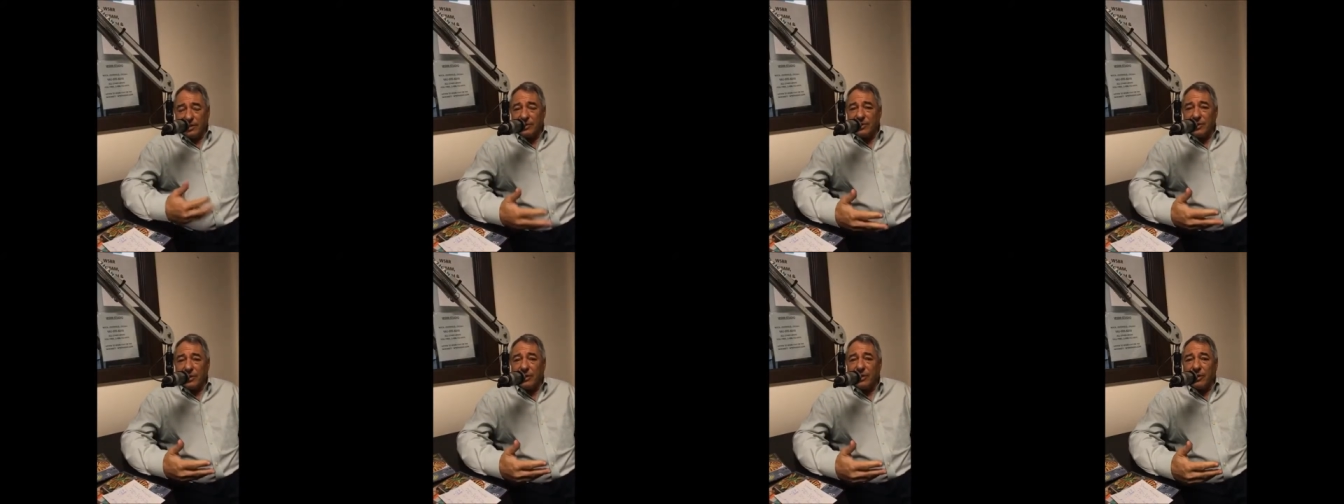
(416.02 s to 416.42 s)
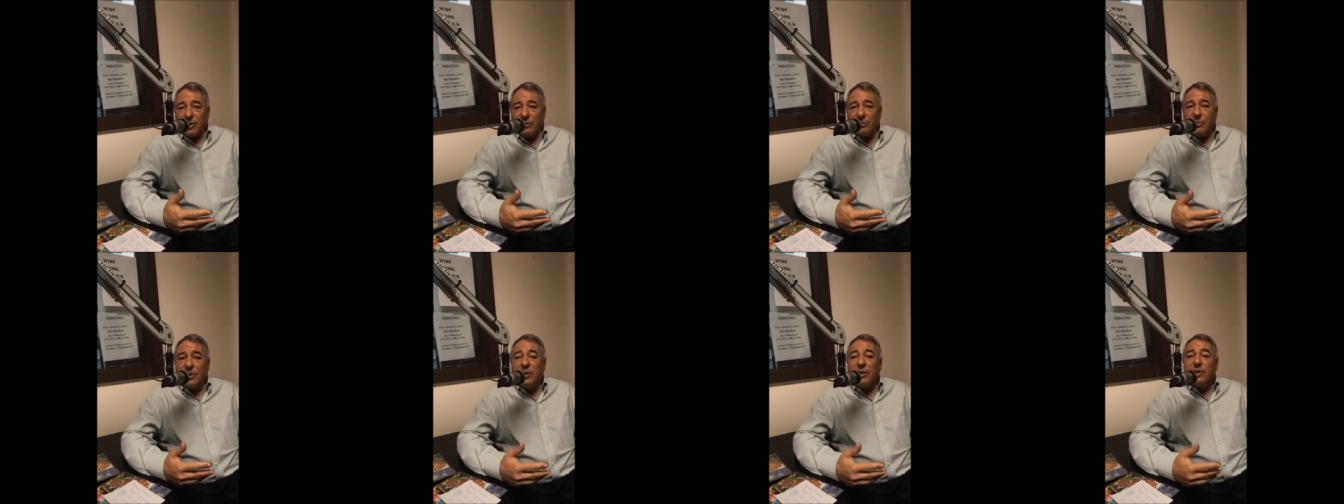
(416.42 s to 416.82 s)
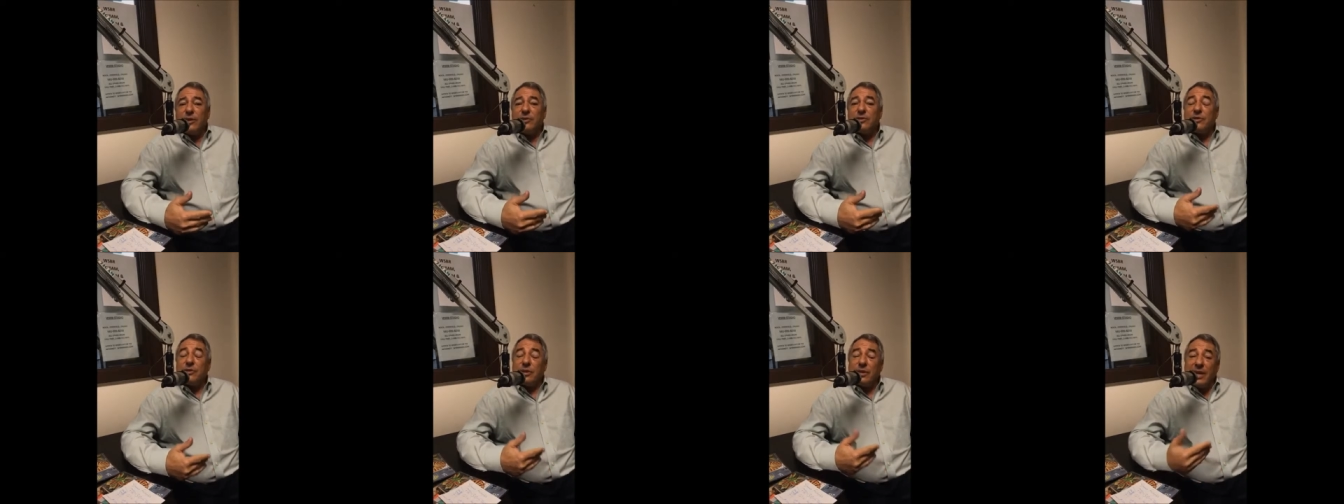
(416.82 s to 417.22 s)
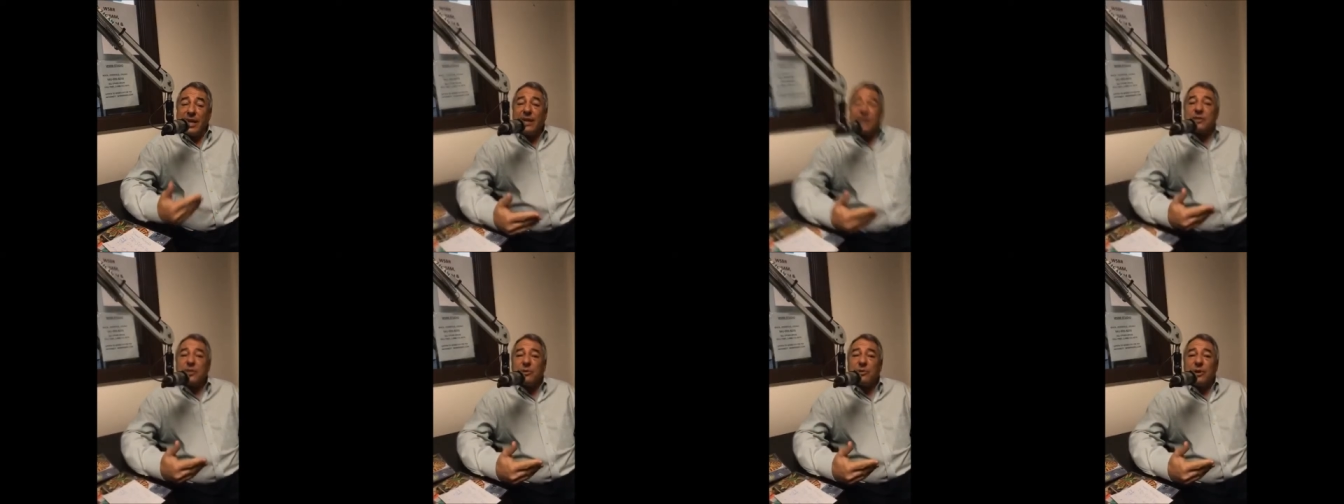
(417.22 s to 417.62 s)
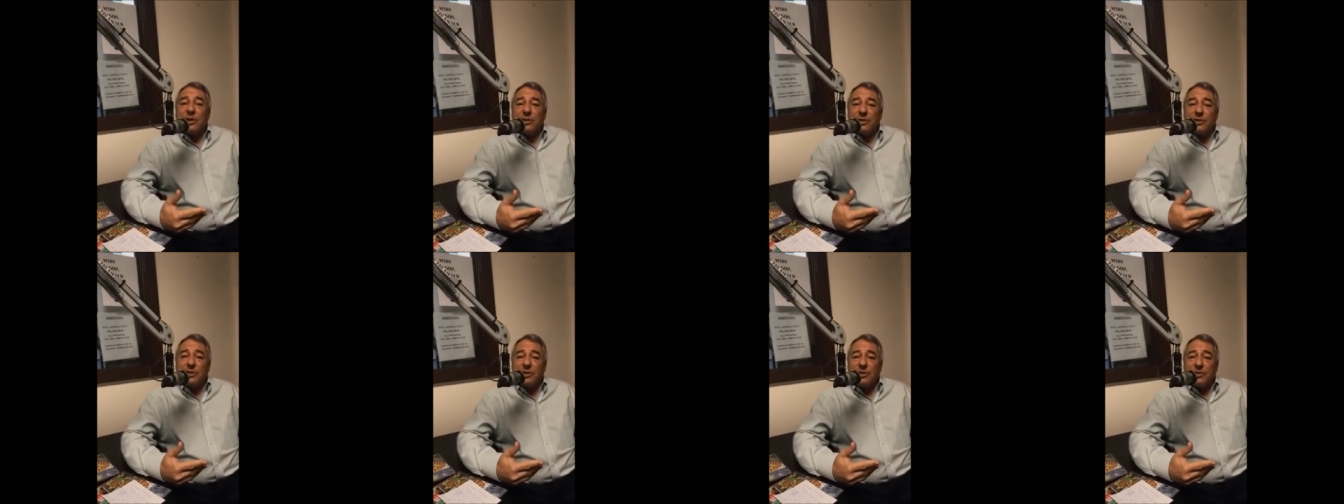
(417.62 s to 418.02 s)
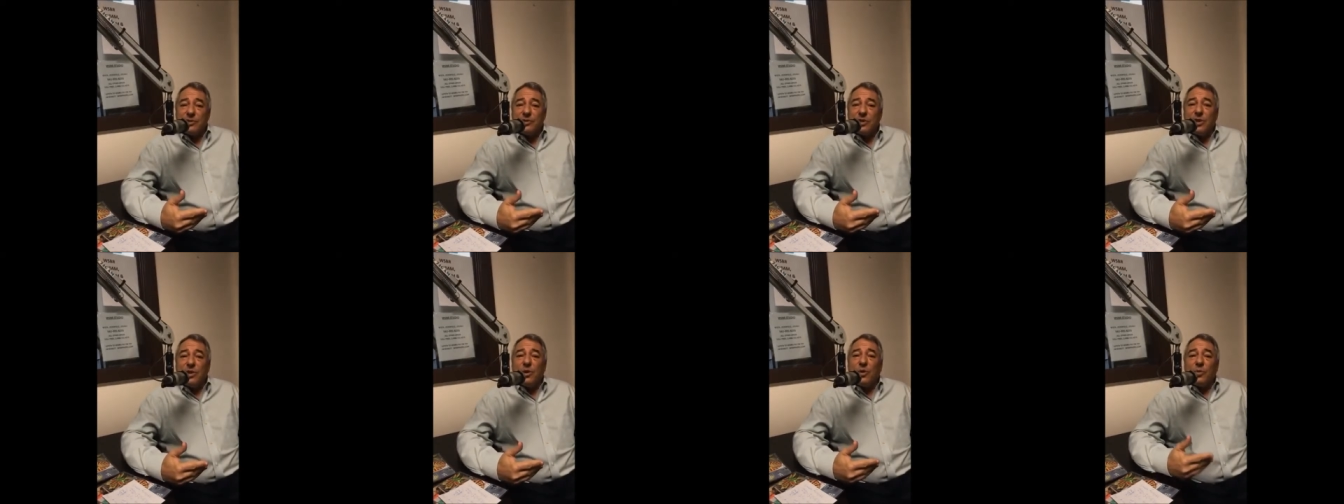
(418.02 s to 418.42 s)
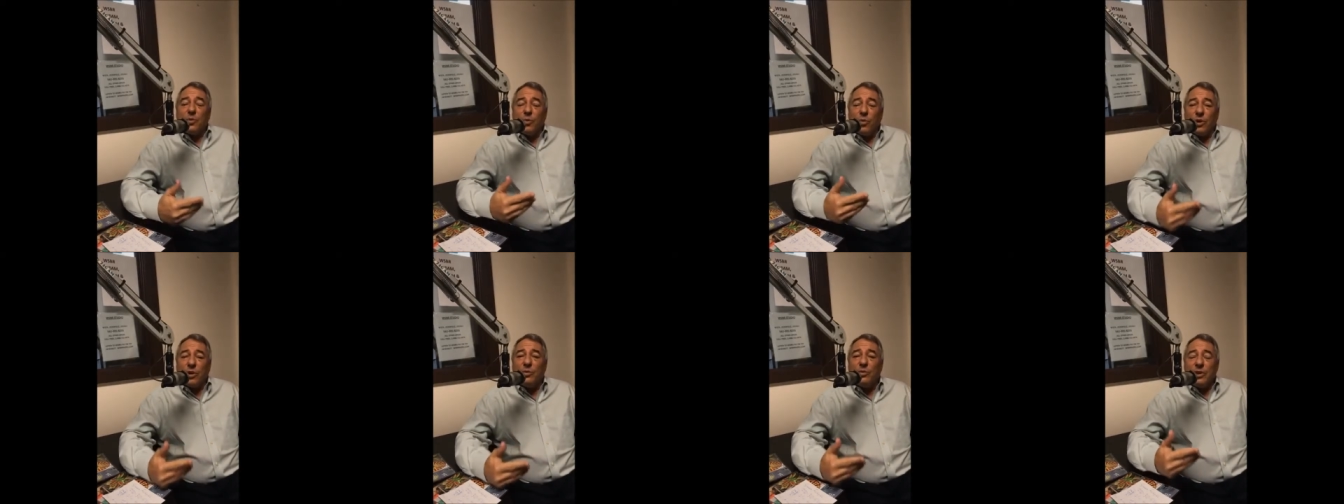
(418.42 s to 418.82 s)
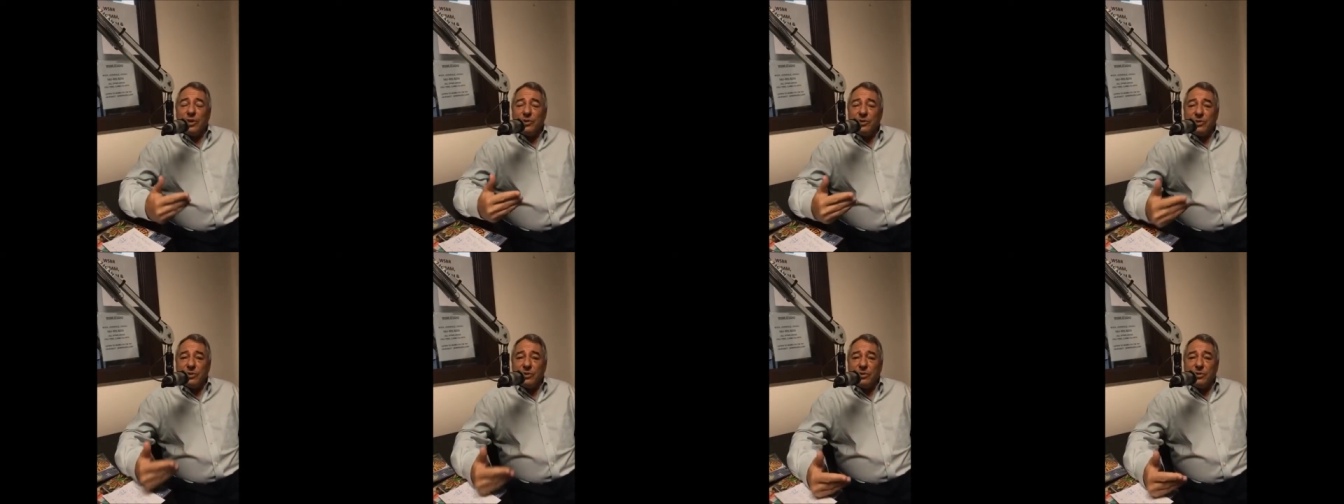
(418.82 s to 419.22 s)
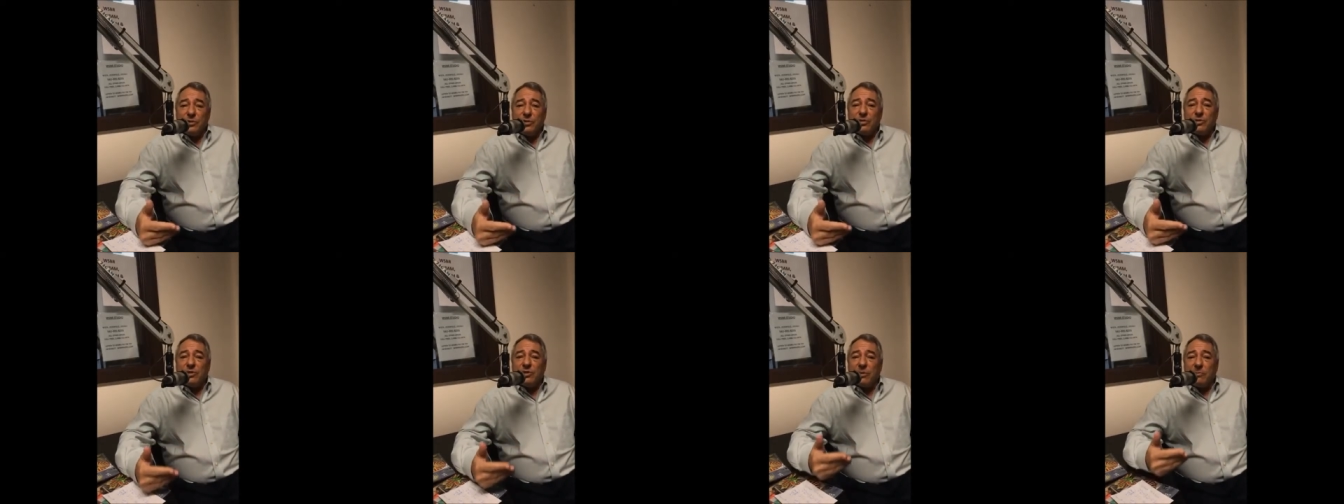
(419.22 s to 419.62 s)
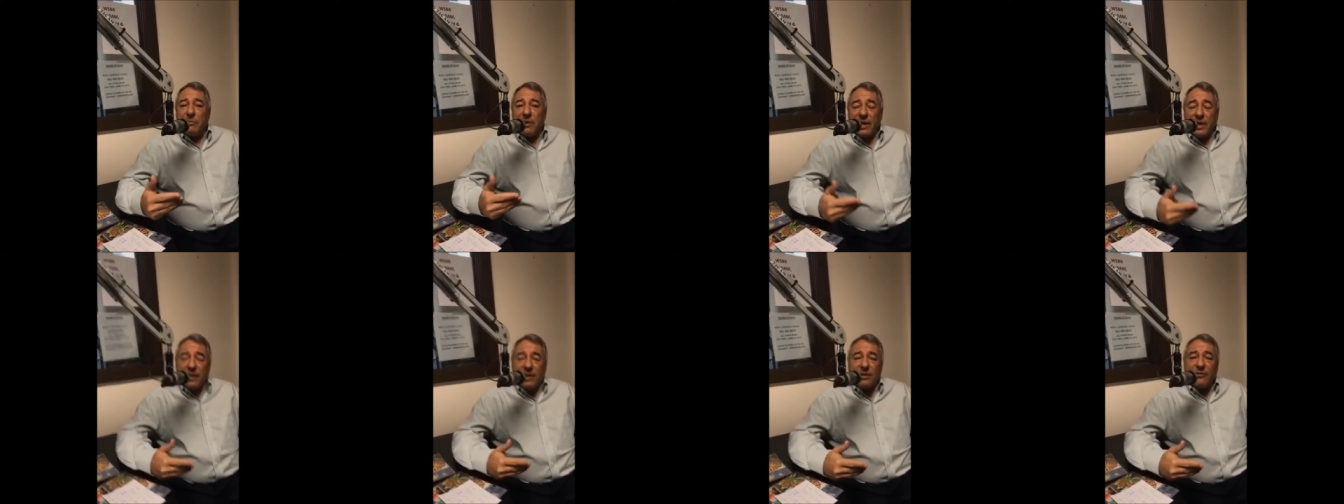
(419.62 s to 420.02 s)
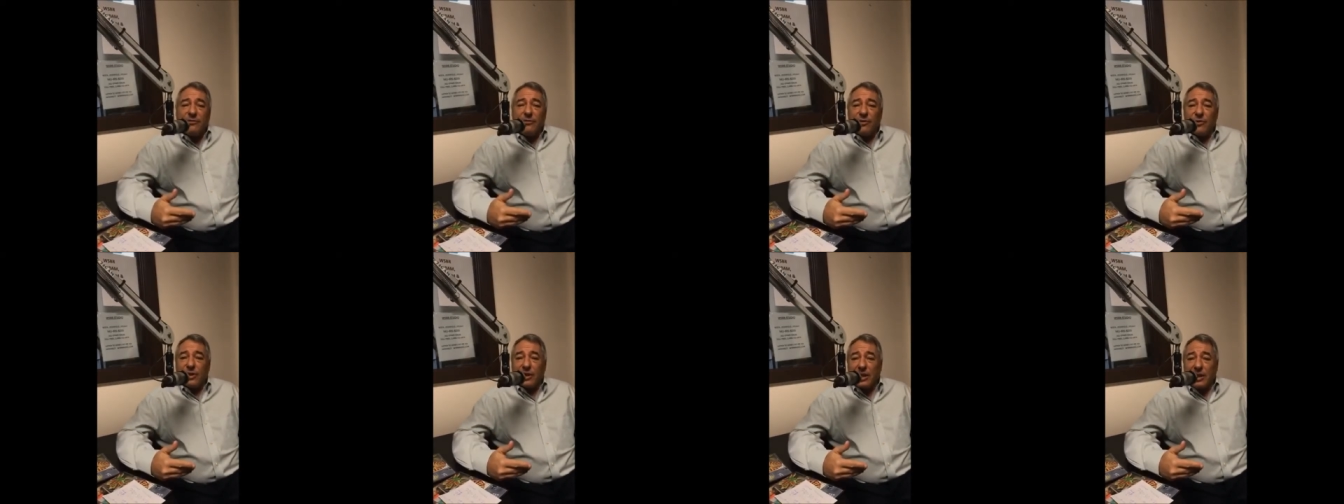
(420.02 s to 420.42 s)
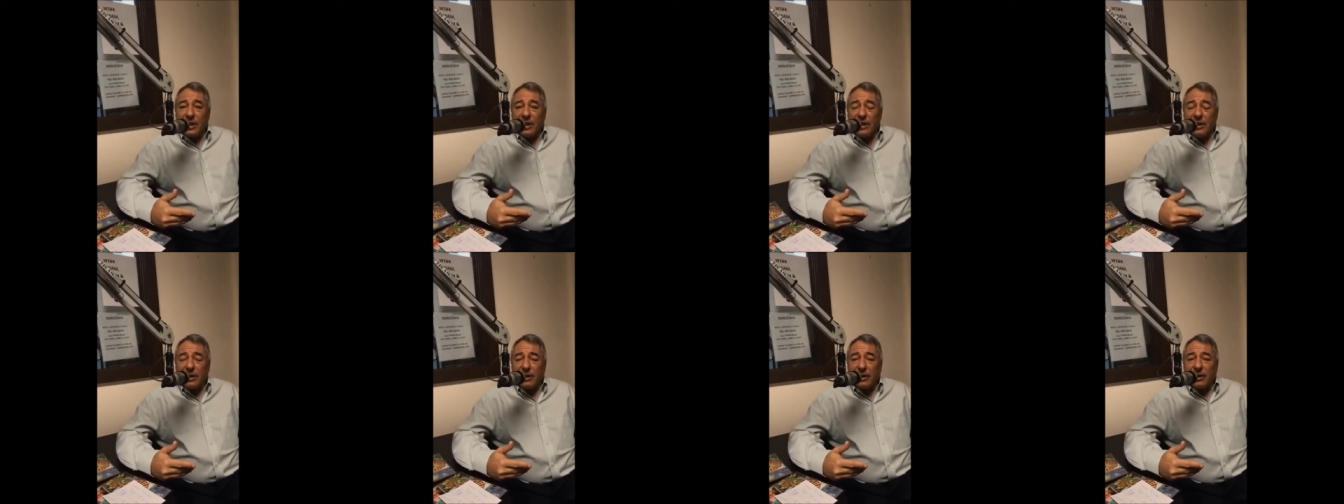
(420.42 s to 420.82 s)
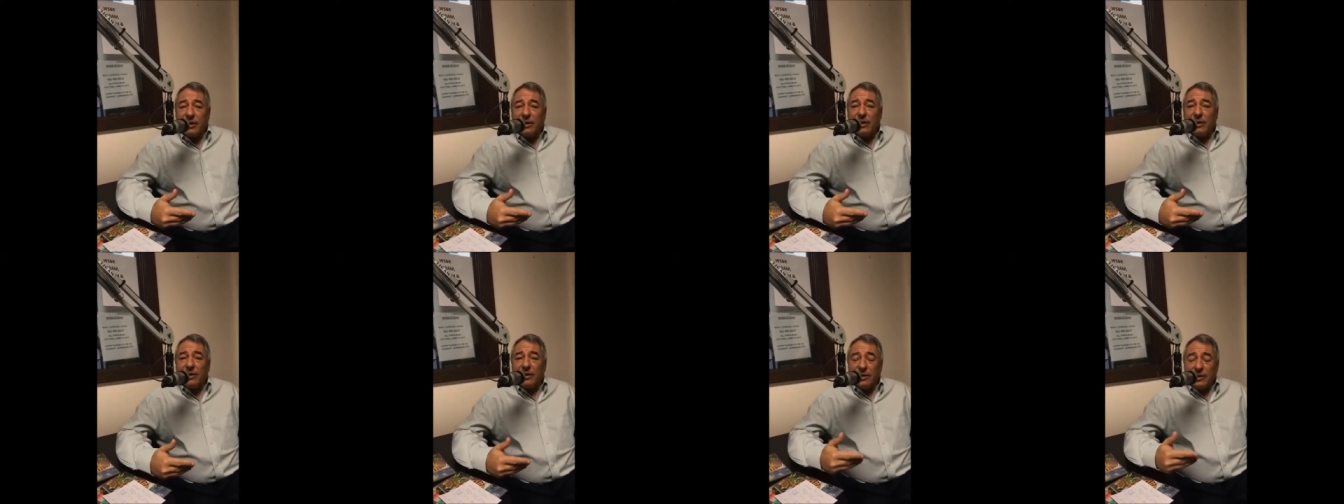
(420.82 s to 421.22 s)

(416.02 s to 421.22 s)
into the home. So the next question is what do we do to pay for the care